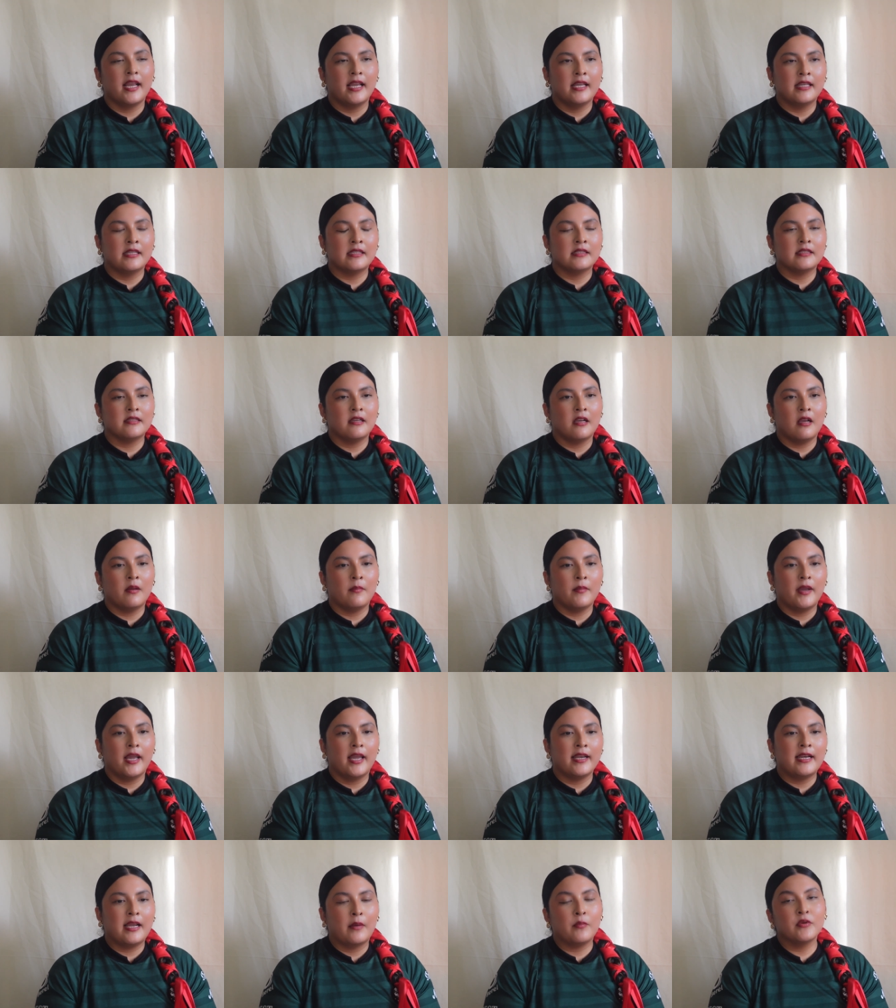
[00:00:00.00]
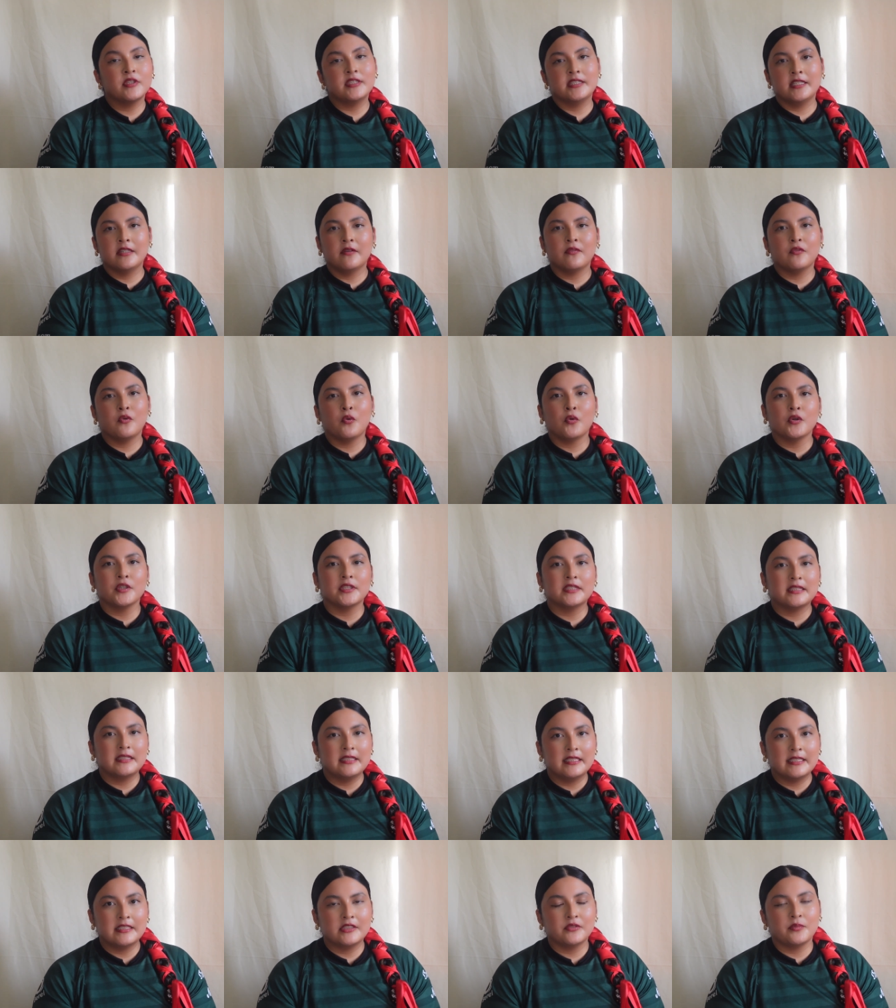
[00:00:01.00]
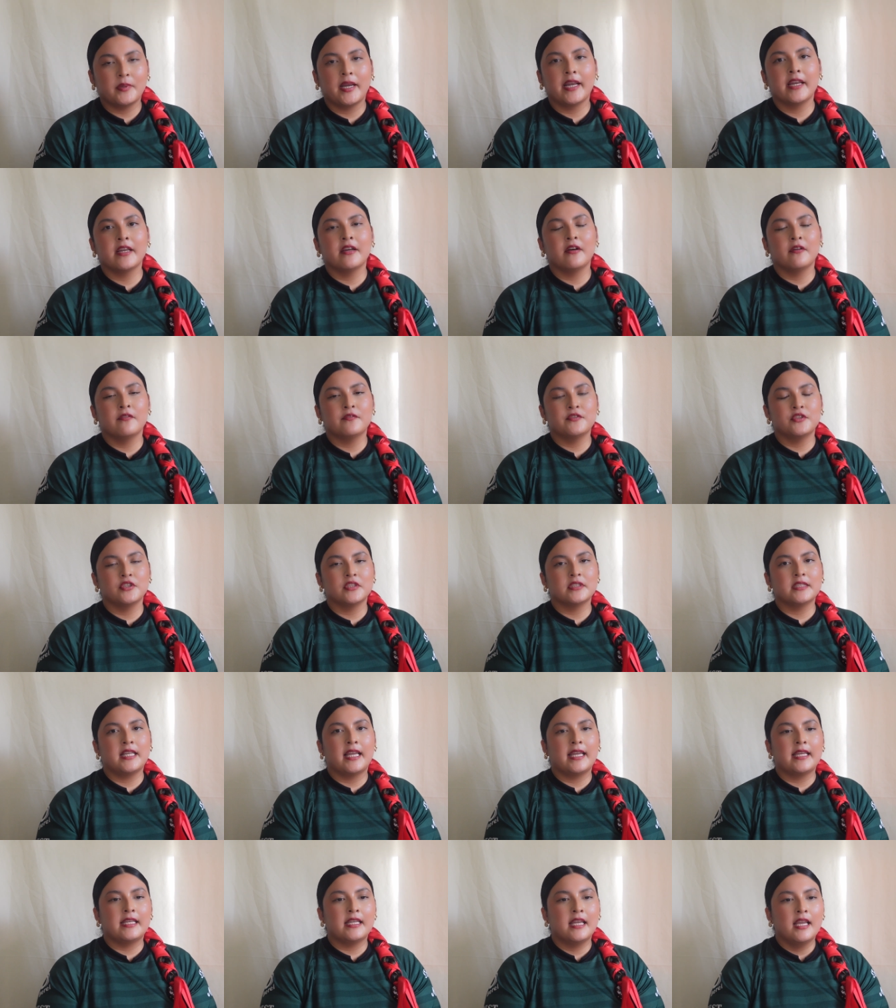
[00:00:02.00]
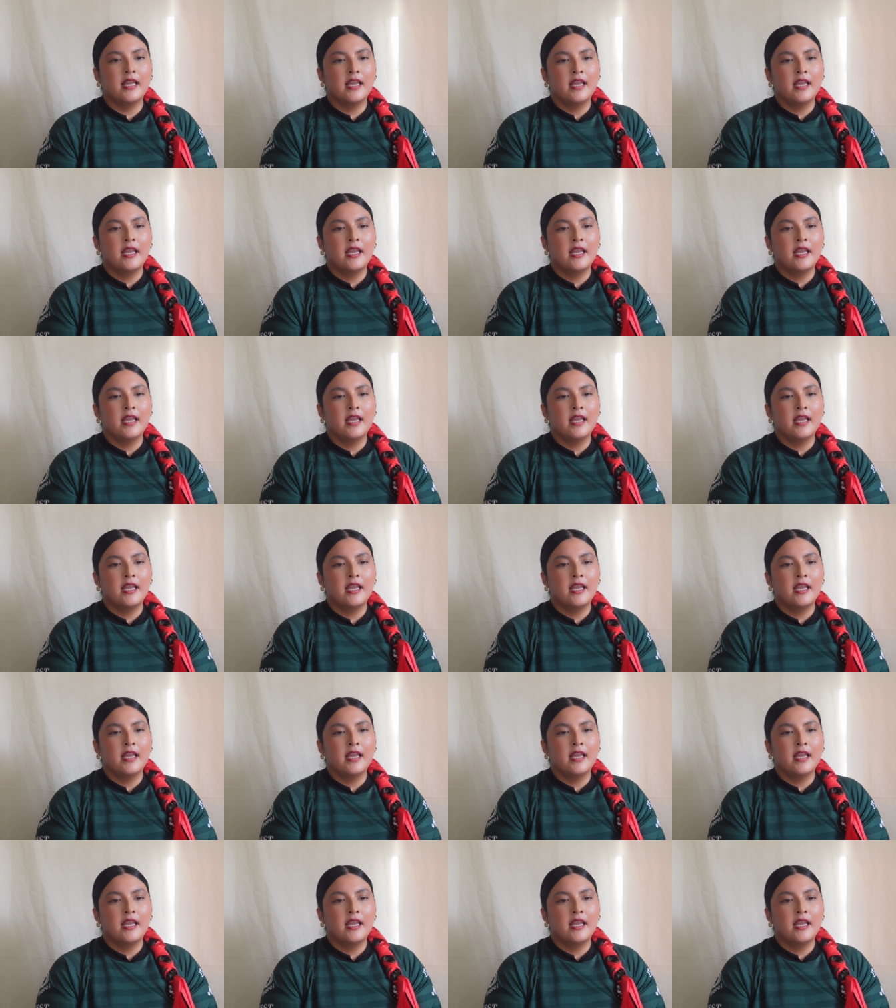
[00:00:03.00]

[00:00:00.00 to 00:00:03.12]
And I would see, of course, lists, right, of just like